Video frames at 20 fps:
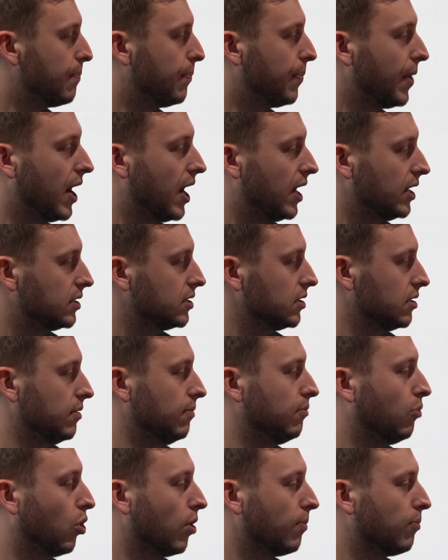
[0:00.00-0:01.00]
But
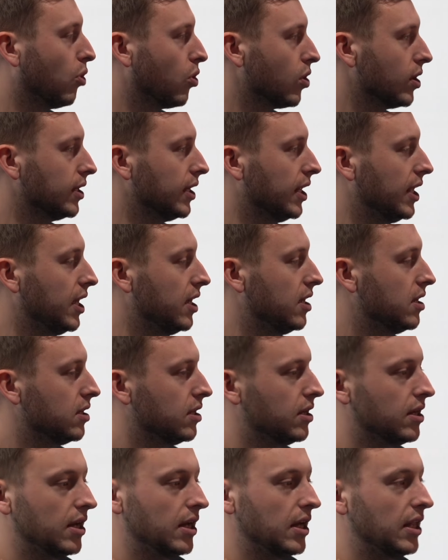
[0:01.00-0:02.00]
more
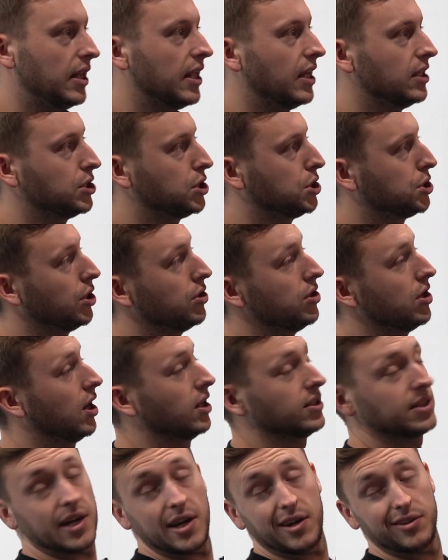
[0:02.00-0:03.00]
importantly, let's show you
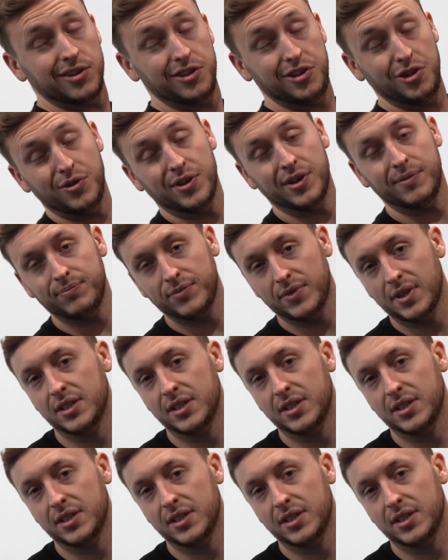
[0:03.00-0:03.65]
guys how to do it.